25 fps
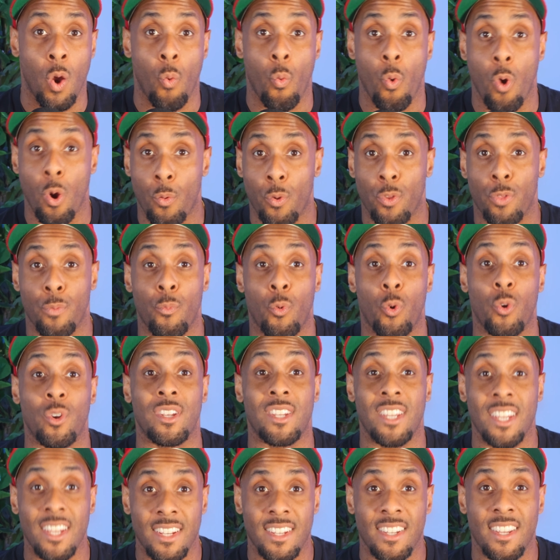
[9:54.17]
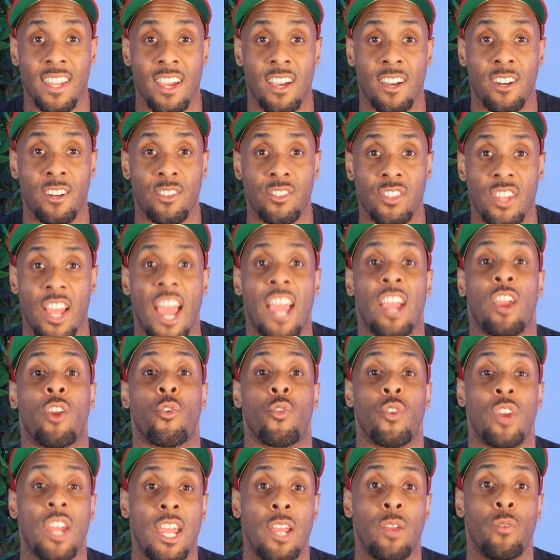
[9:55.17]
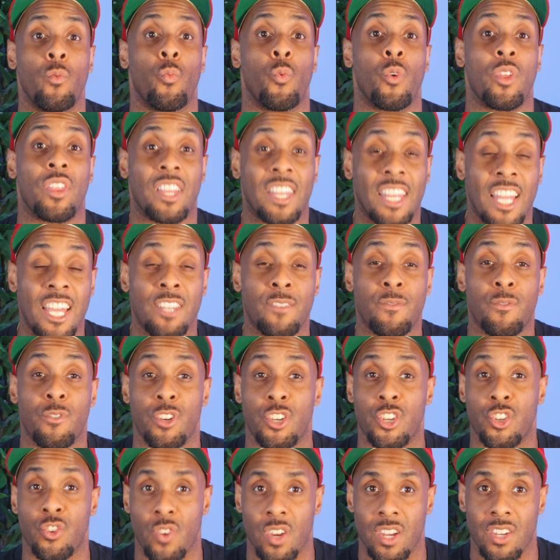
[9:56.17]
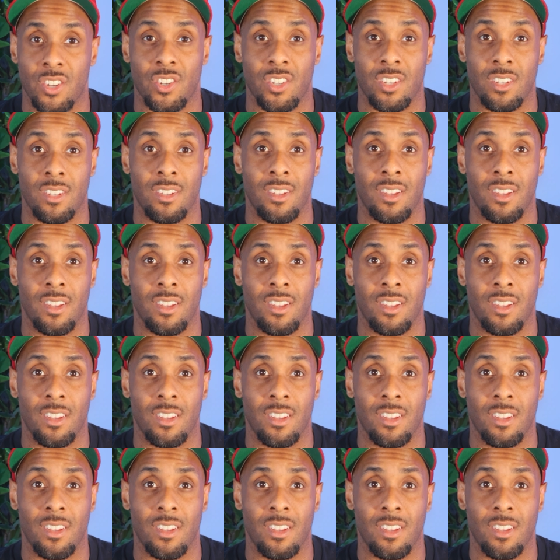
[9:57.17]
work with more details, and create with less frustration.